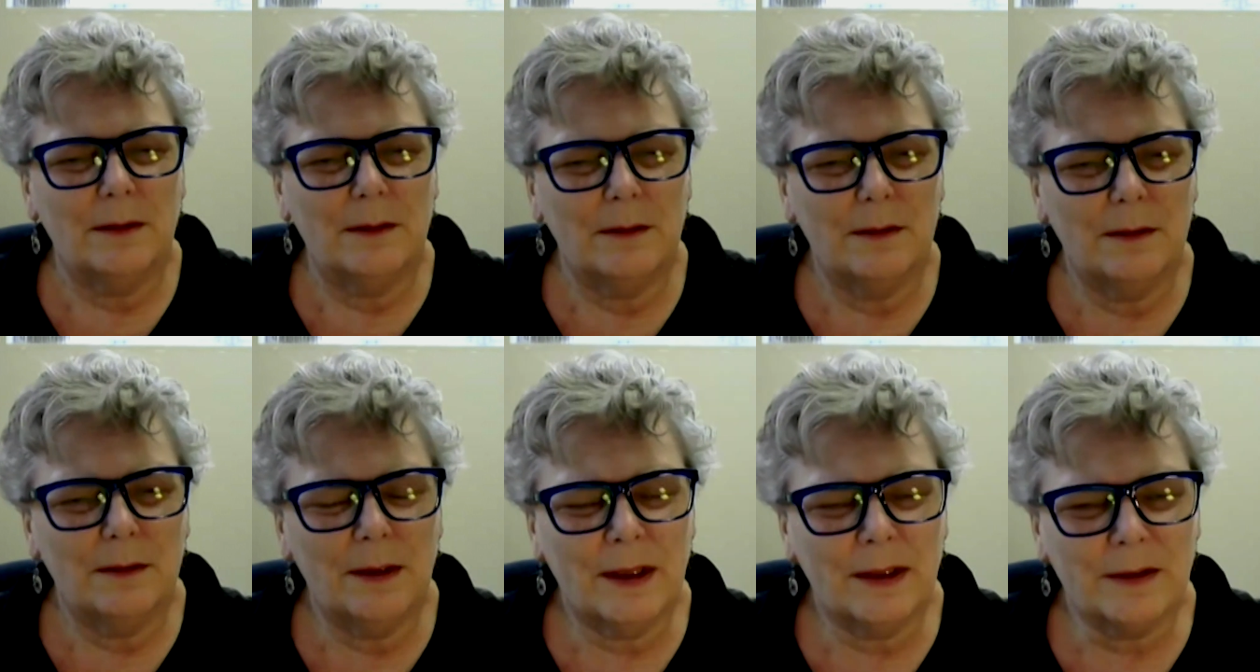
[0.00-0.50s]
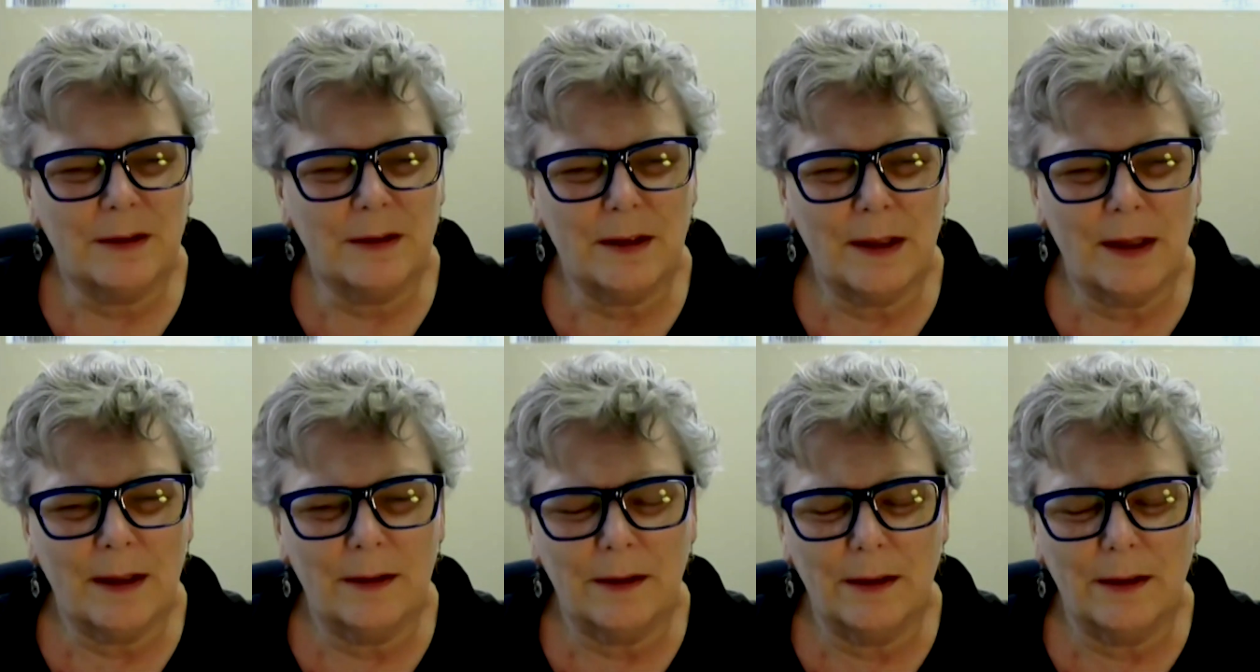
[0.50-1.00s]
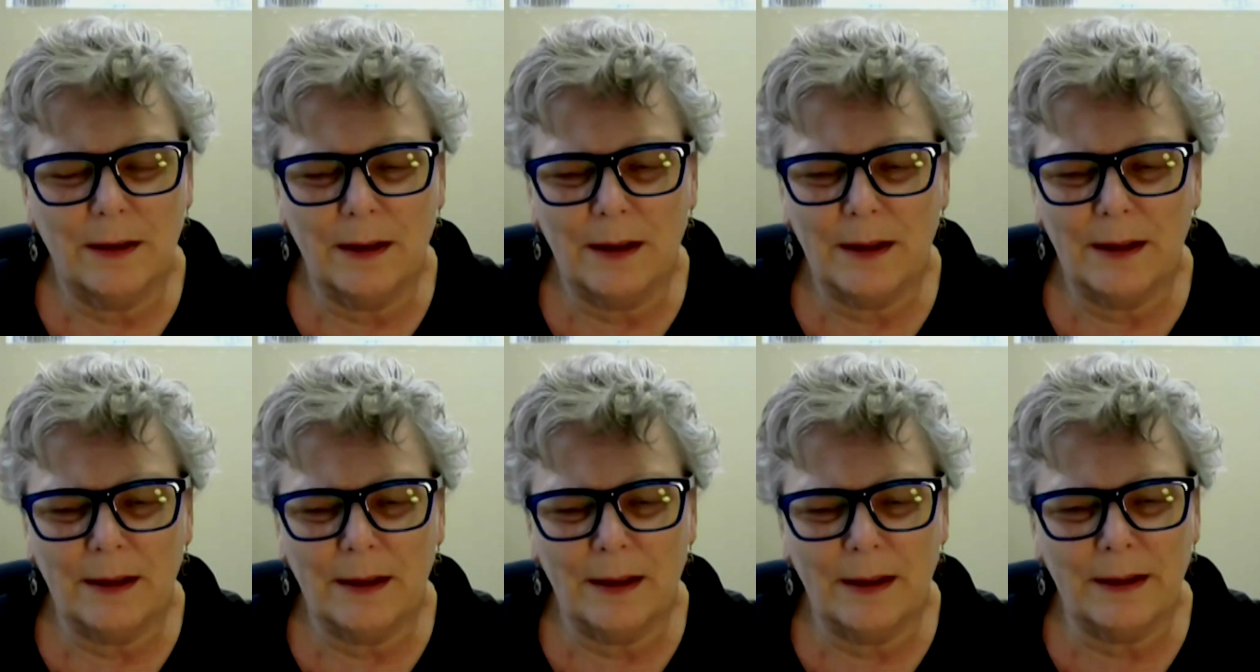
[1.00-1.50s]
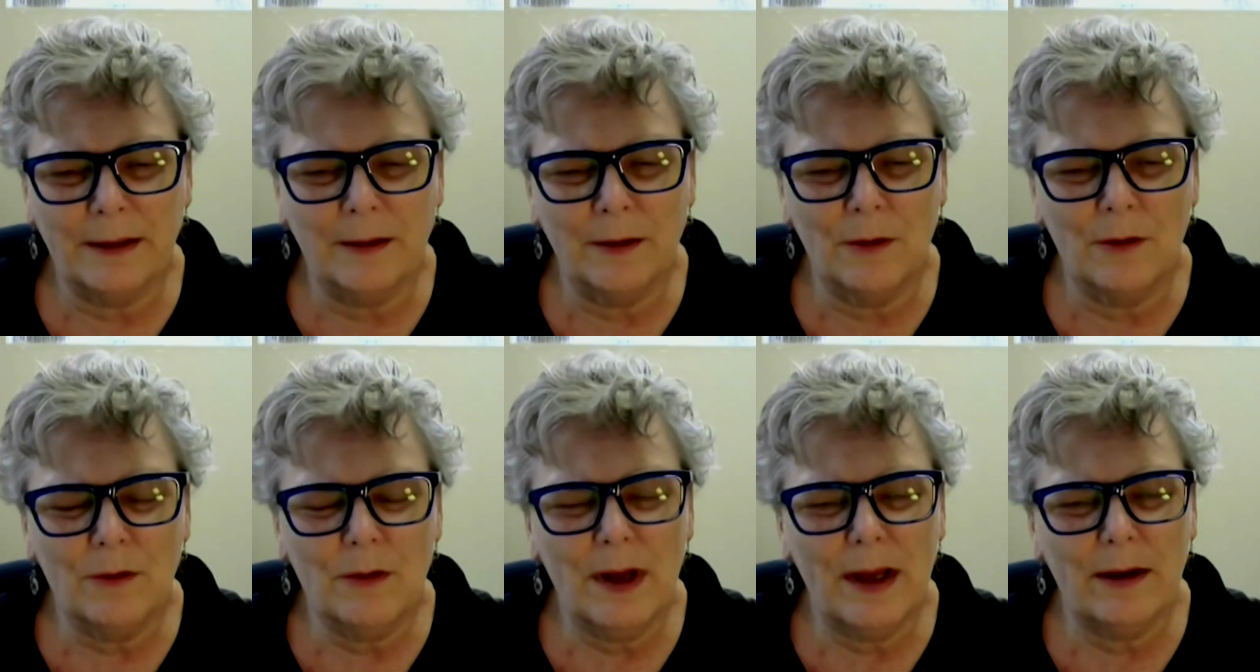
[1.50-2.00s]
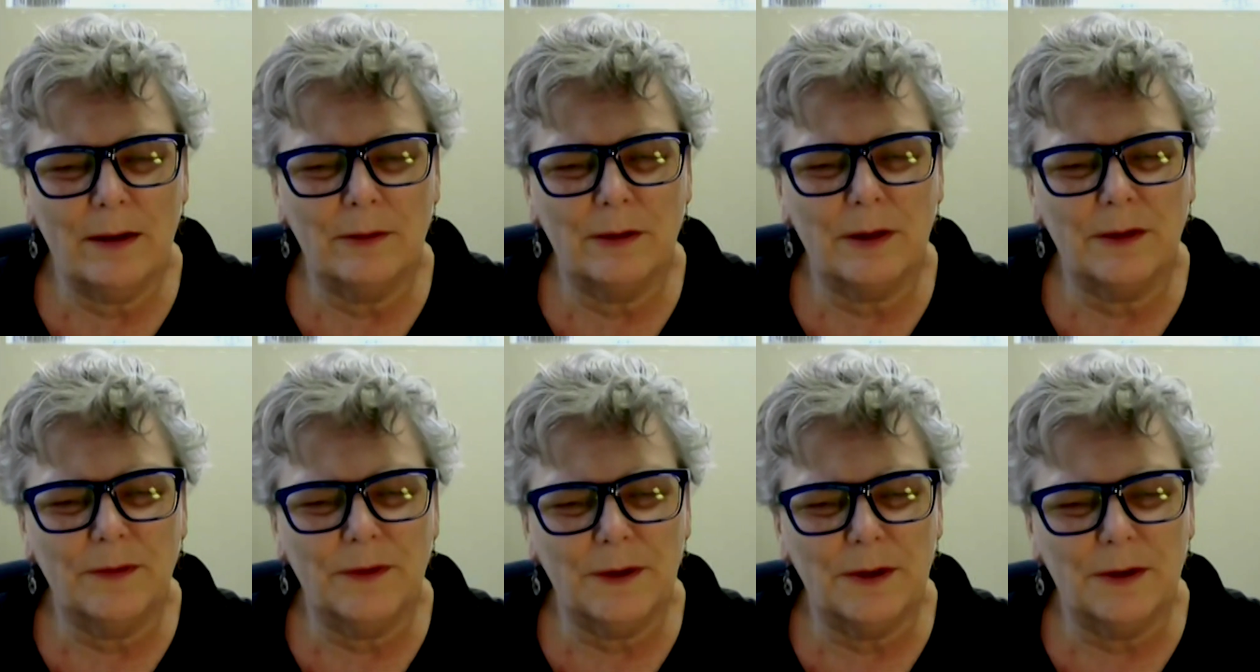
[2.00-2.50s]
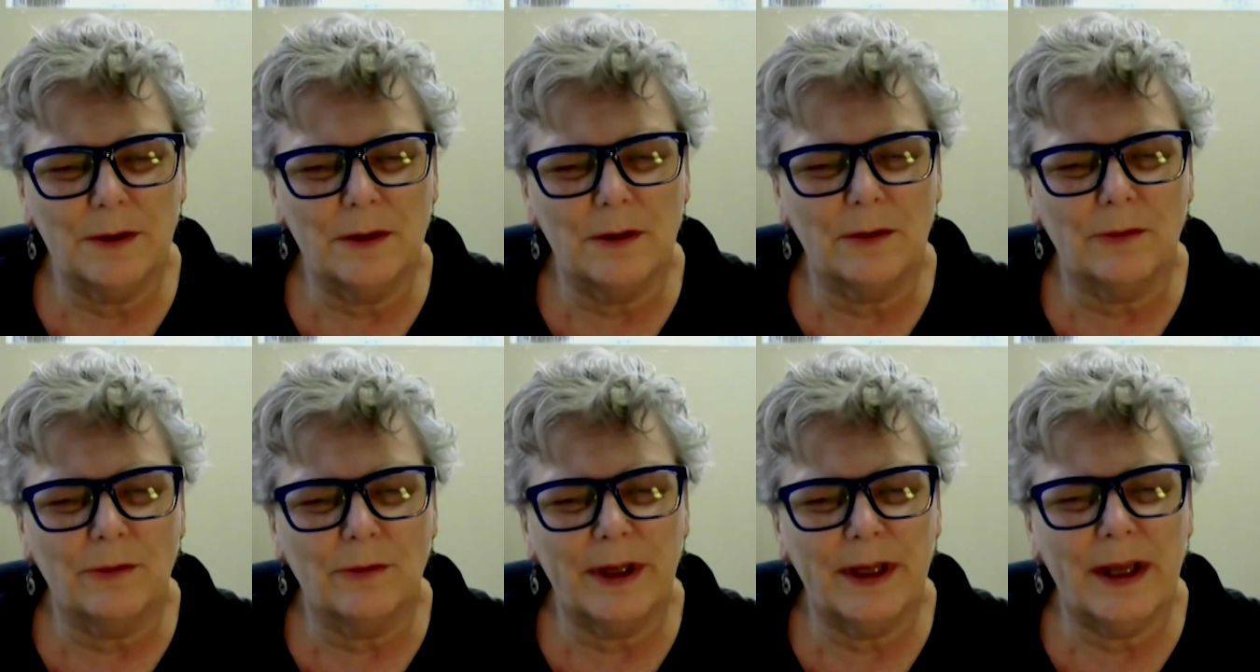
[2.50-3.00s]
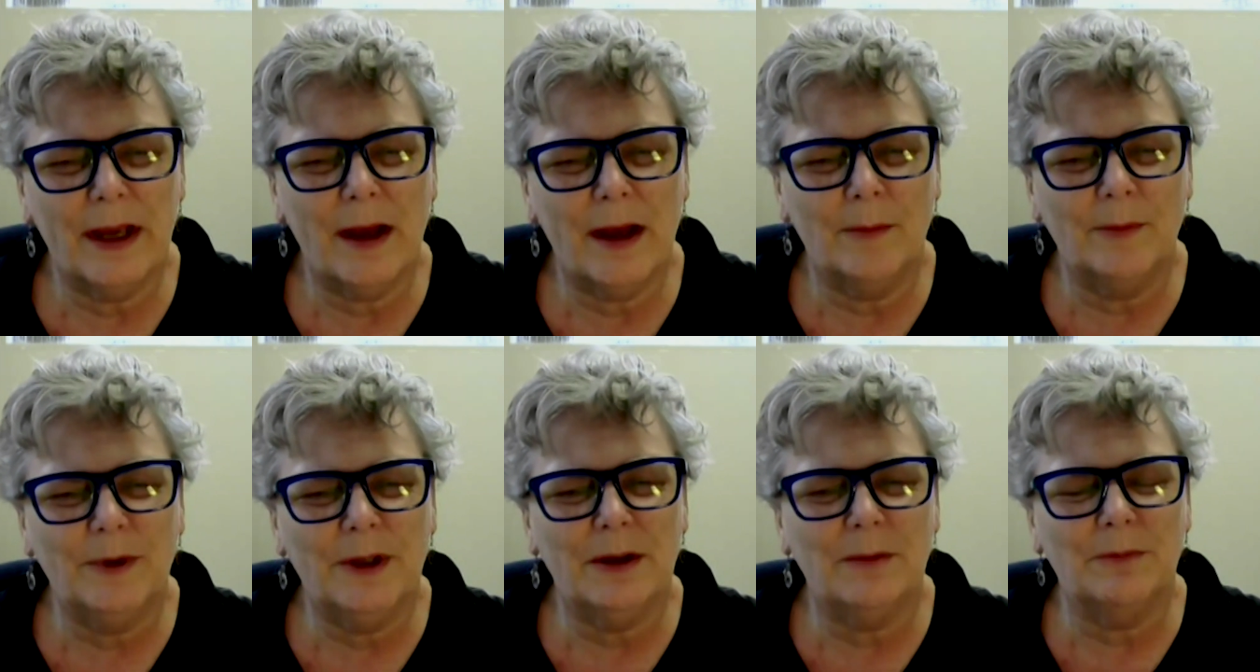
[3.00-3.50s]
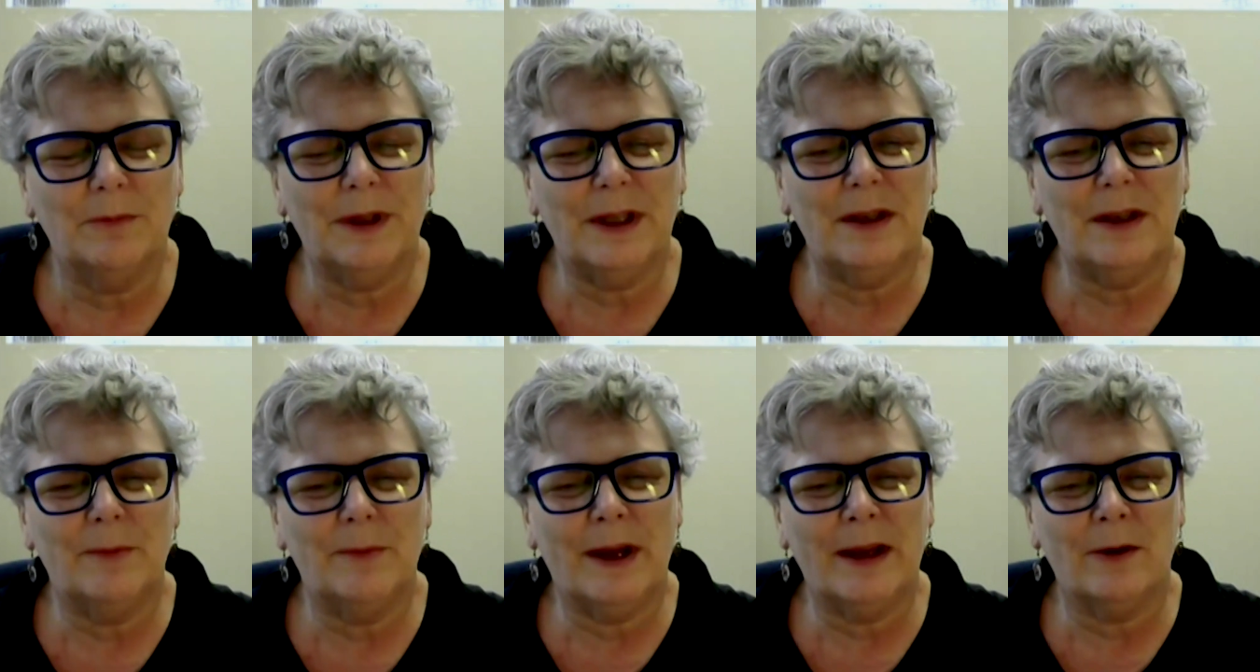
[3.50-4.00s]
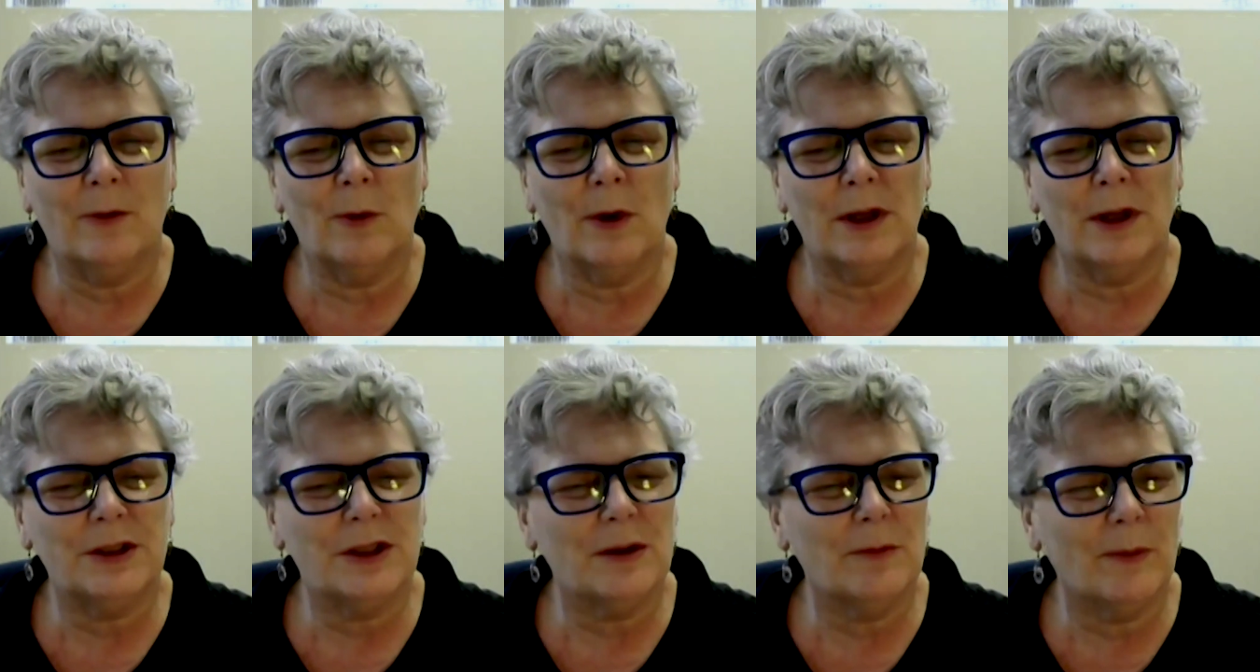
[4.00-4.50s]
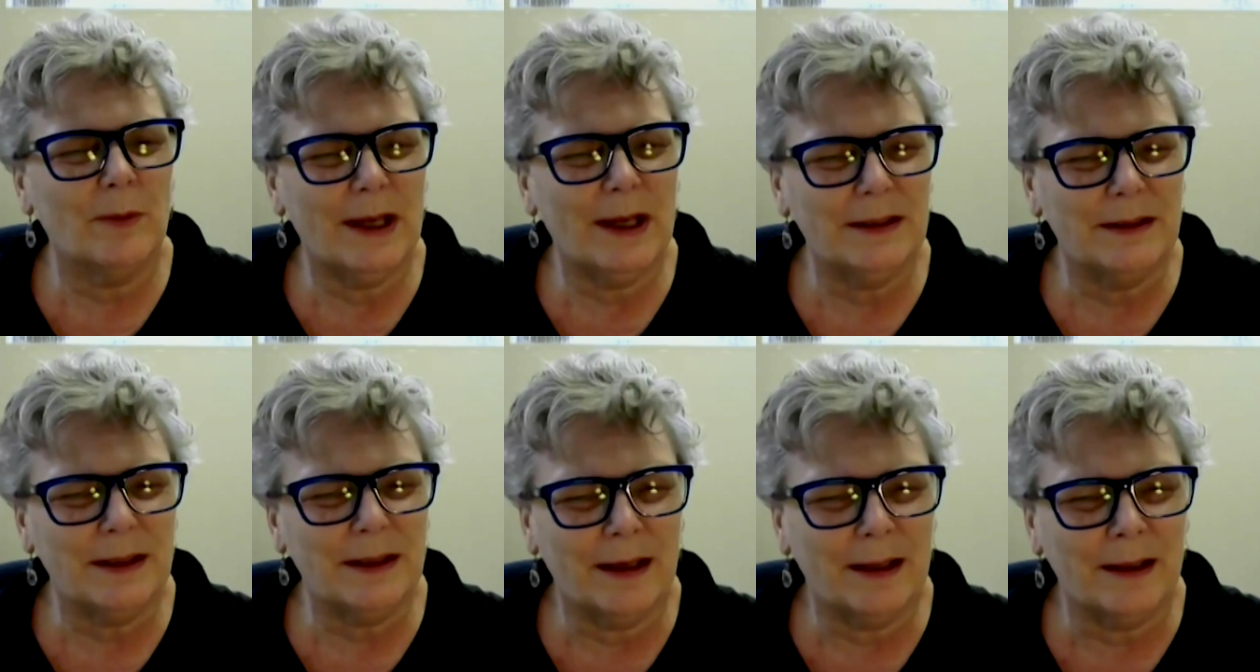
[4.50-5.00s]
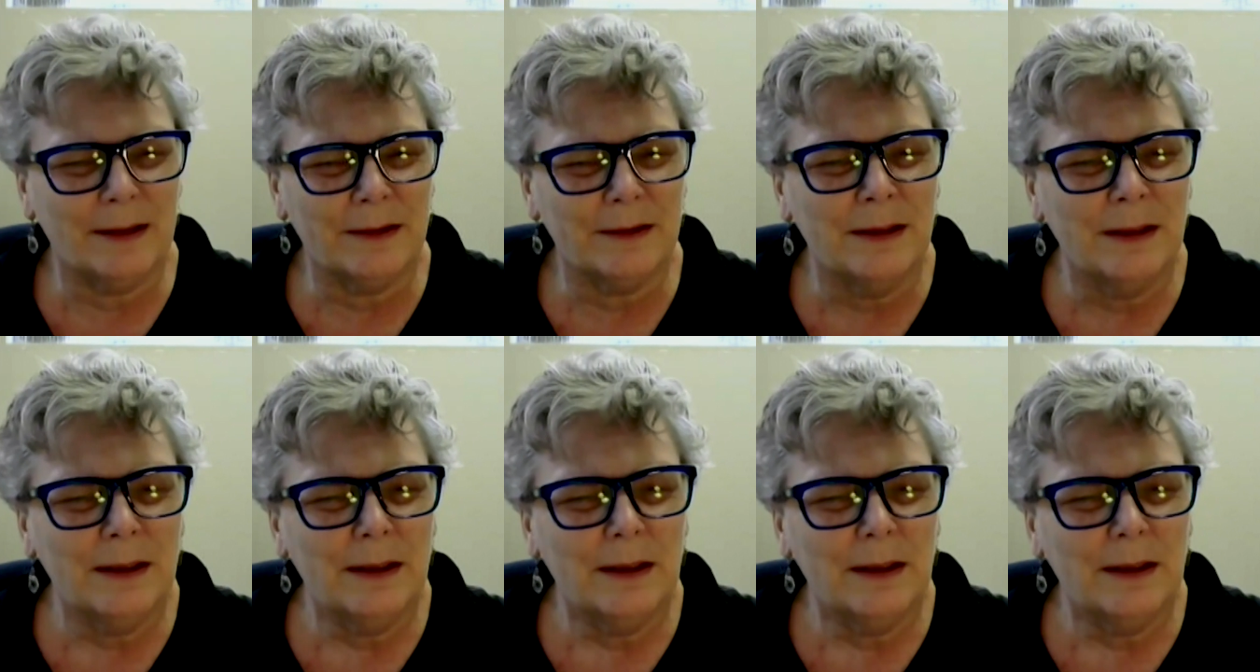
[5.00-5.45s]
Yes, I know how difficult rehab can be by watching my dad.